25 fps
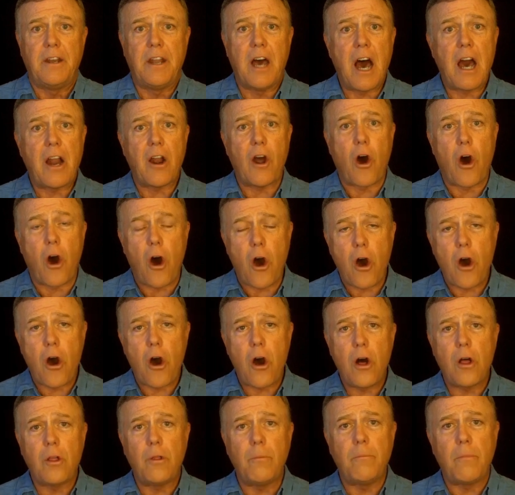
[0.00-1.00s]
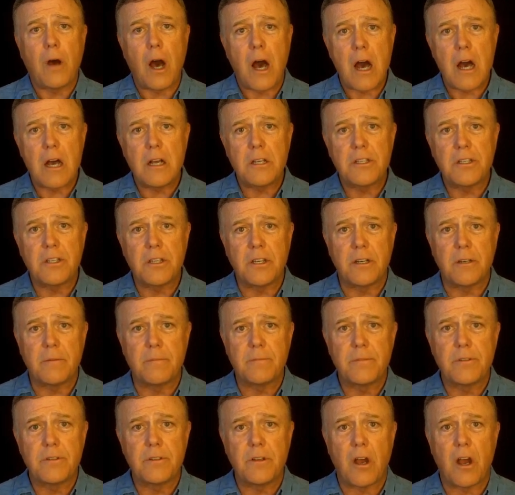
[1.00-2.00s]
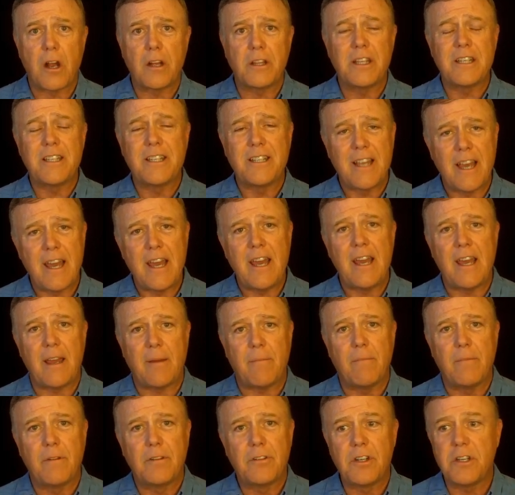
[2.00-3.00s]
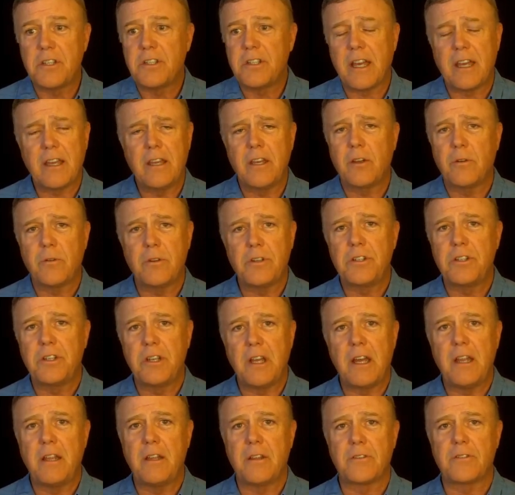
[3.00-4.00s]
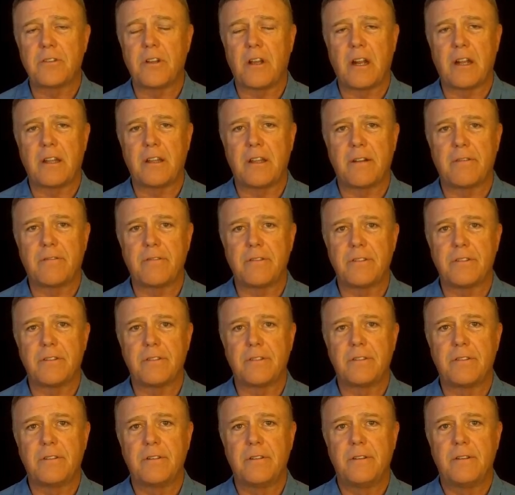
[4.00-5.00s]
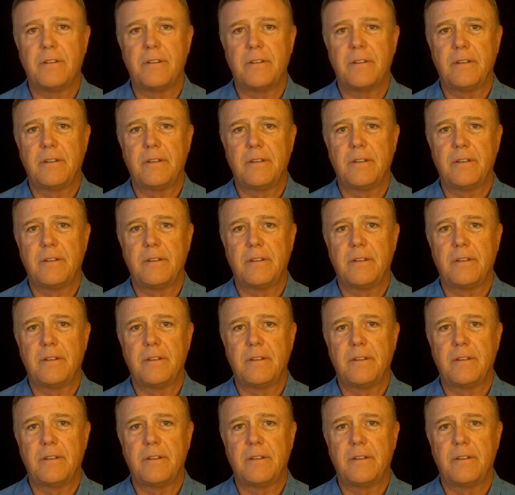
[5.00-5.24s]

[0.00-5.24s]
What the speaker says: Not all Muslims are the same. Just like in Christianity, there's a lot of differences.